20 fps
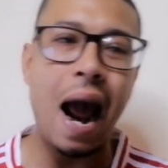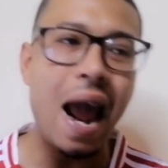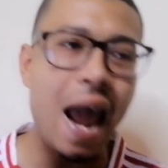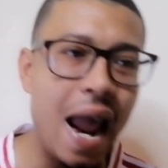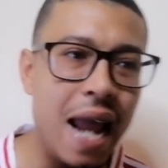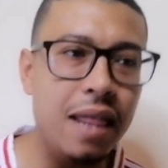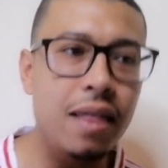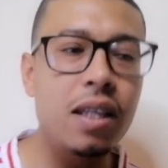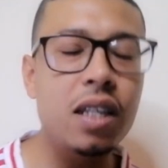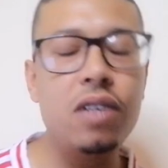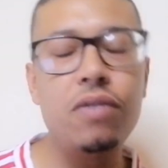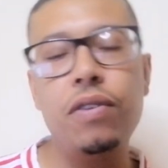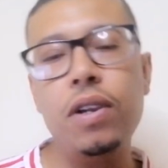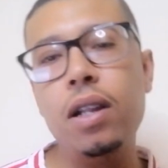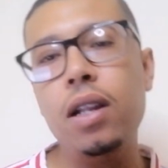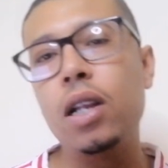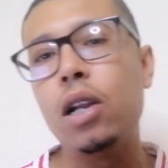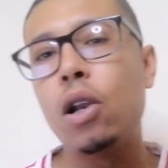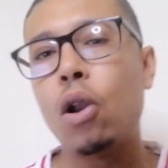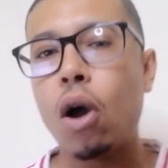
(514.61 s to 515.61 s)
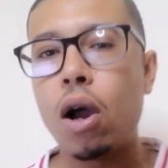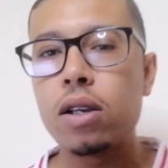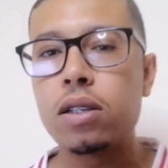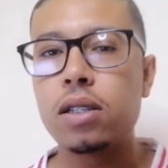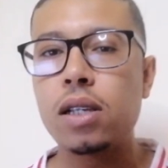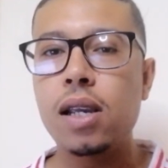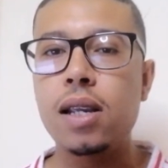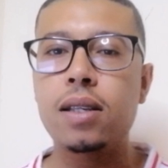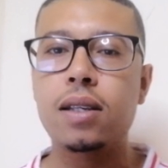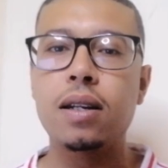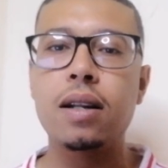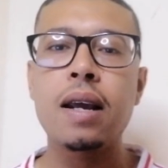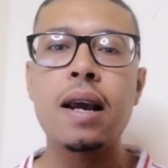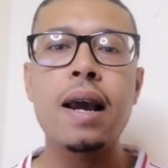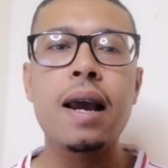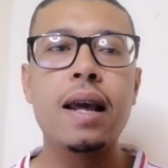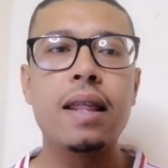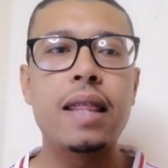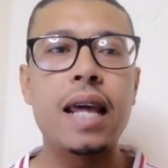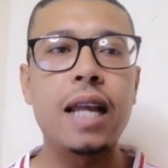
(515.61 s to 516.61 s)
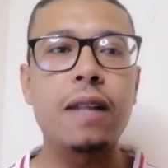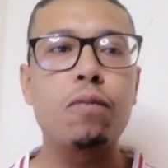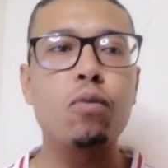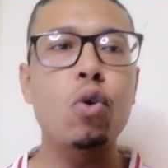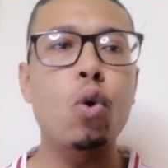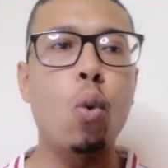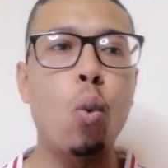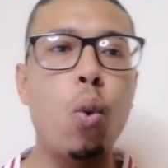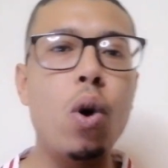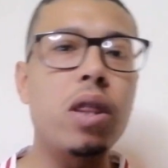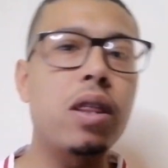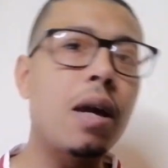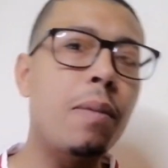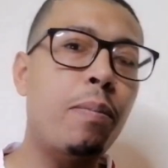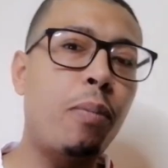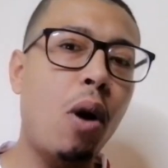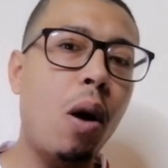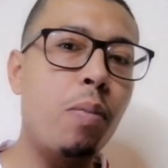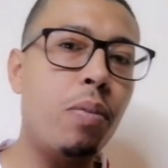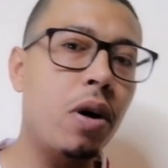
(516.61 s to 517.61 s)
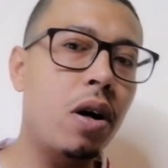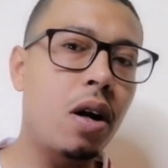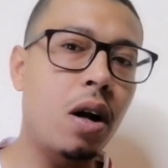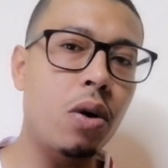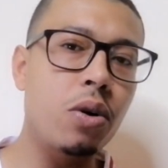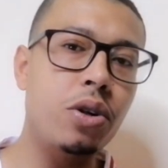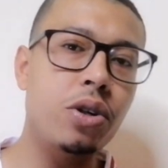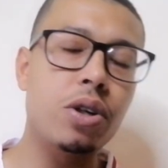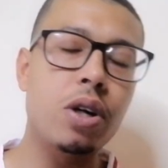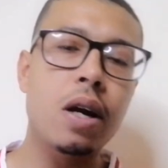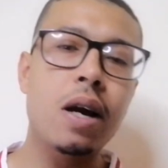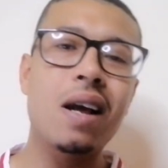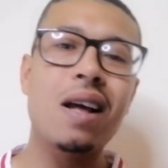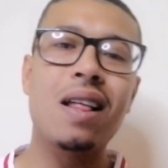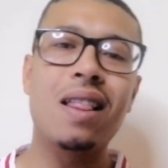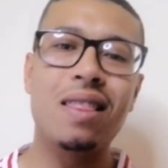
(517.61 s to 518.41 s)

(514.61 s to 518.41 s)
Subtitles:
I had this feeling last season that with a proper coach,